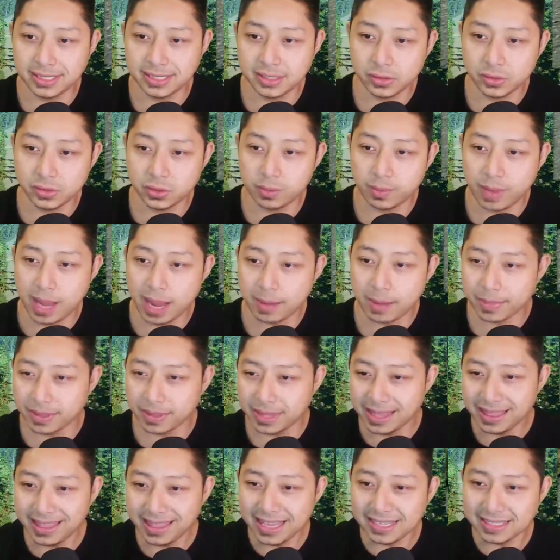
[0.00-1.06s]
too bad, but
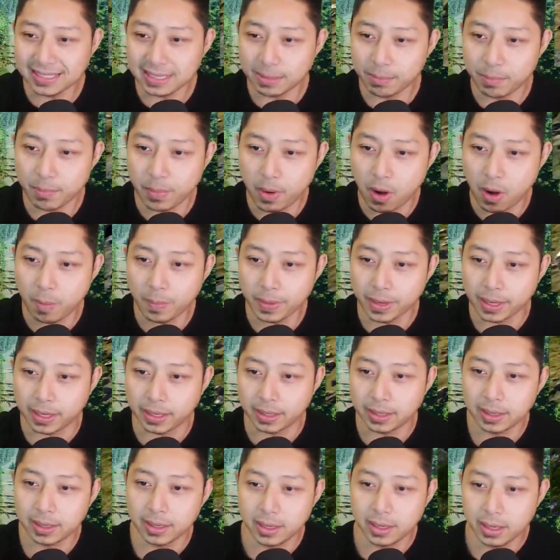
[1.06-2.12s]
then there's some popping.
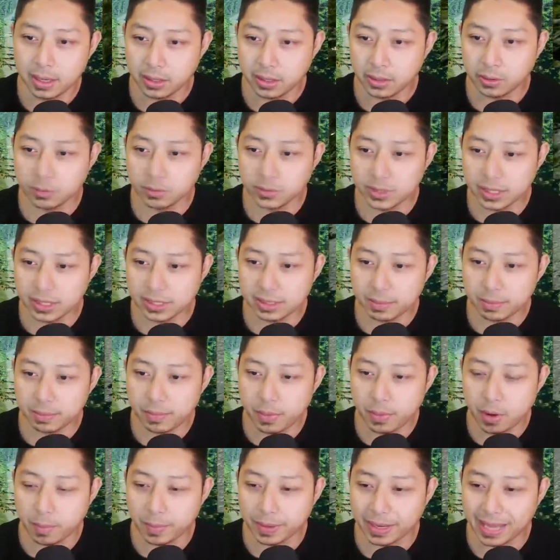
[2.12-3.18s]
You'll see some
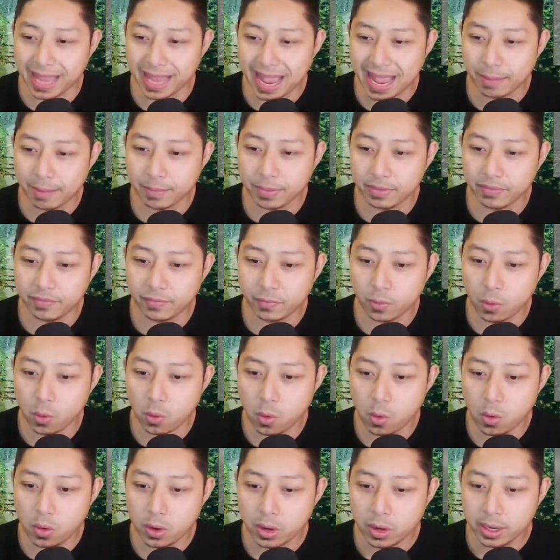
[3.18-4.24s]
popping
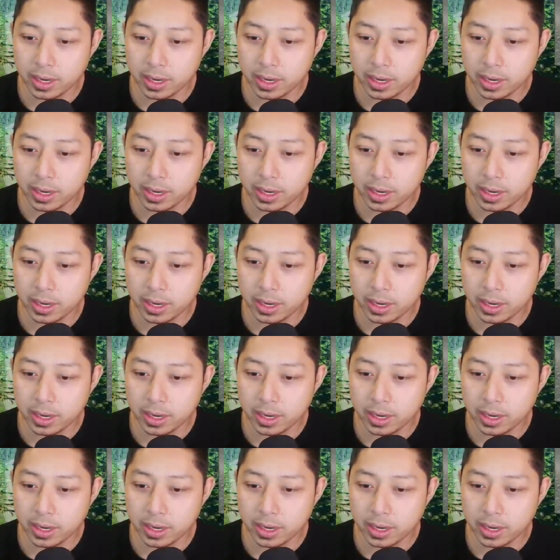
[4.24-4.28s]
before